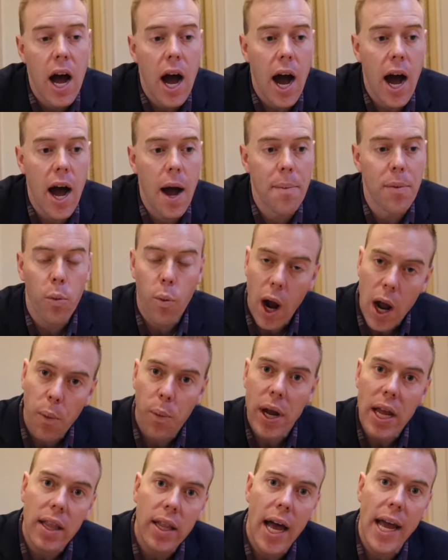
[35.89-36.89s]
And why
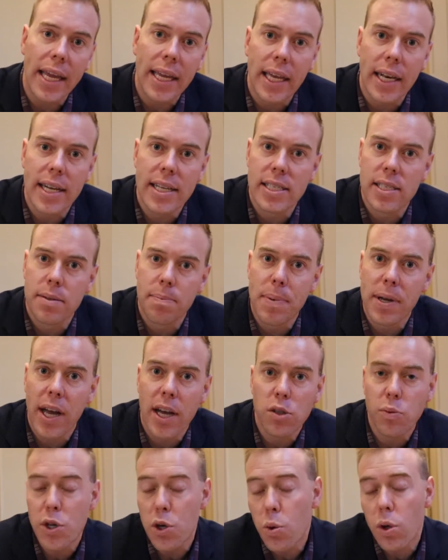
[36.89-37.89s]
we like it is
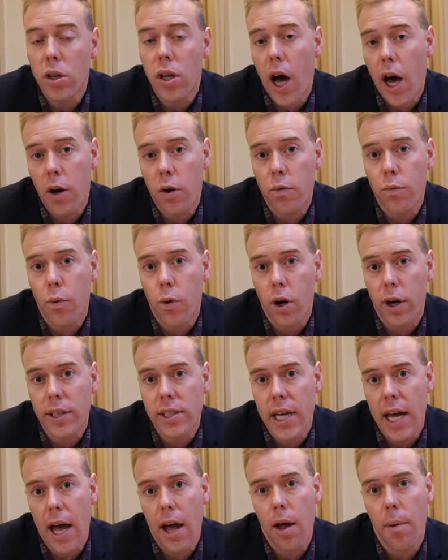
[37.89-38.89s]
because we do a lot of work
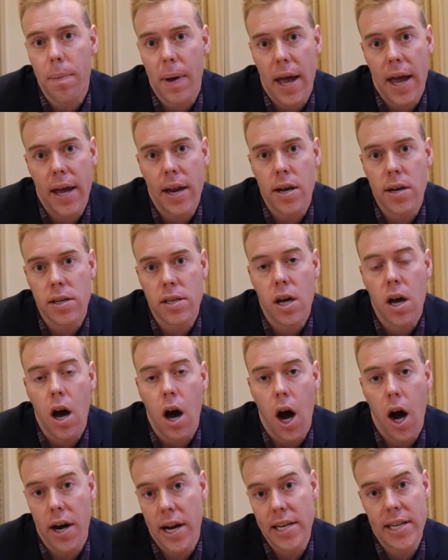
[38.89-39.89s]
to help end
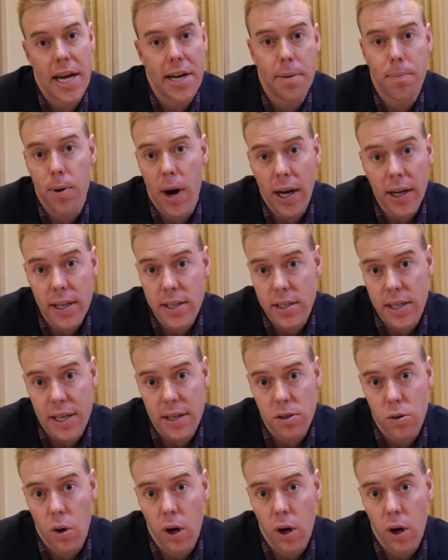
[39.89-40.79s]
unintended pregnancies,